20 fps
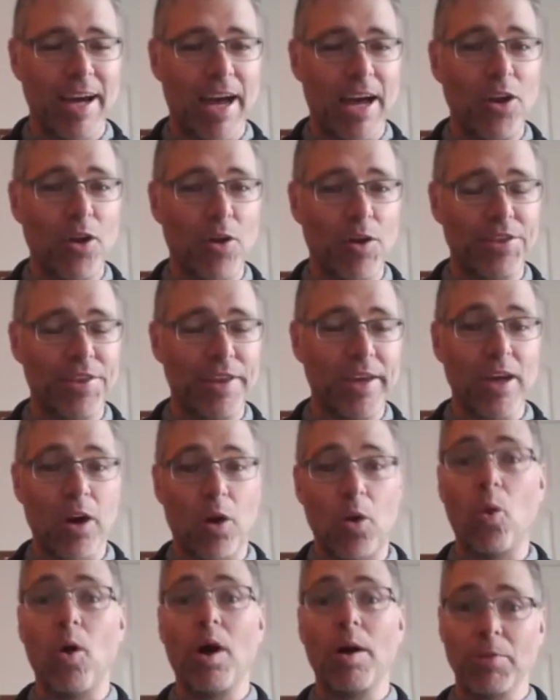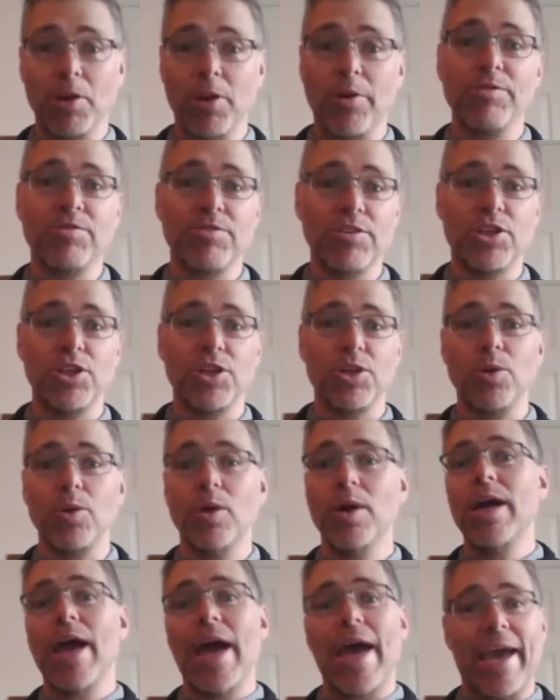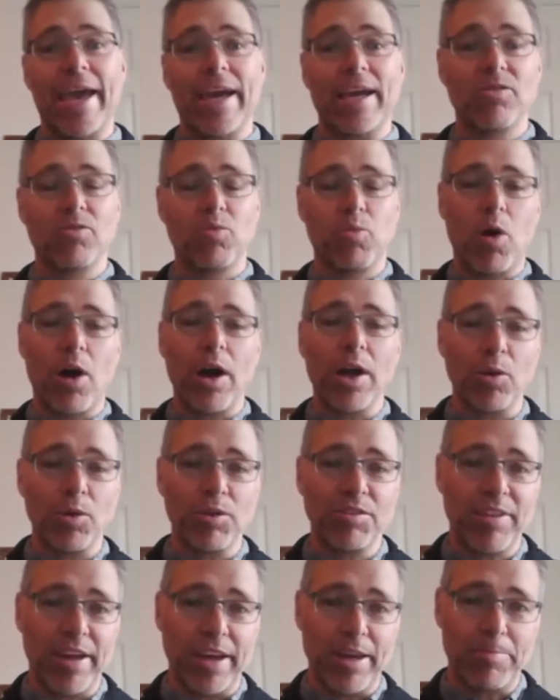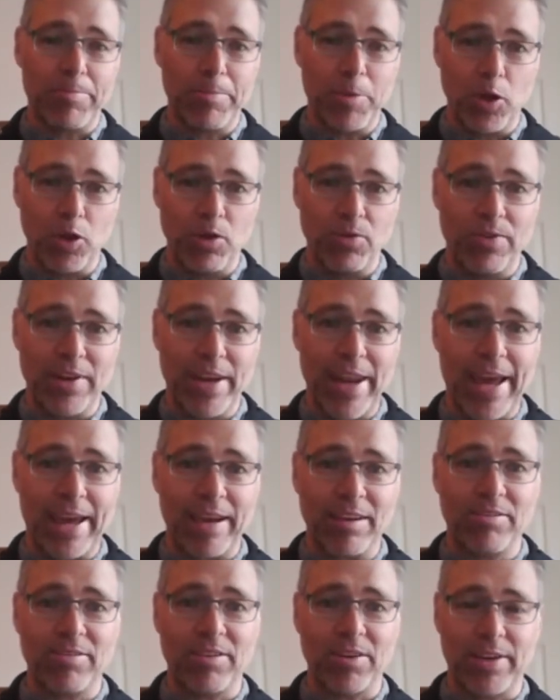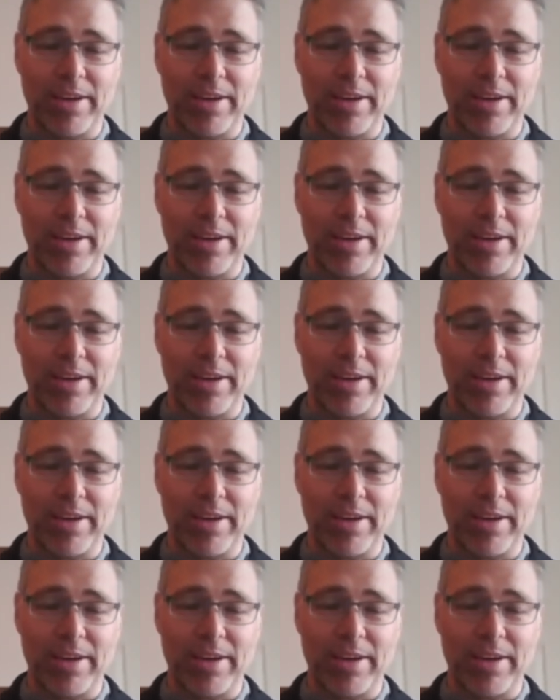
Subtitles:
and not think, oh, I'm going to do X, X, Y, or Z move next.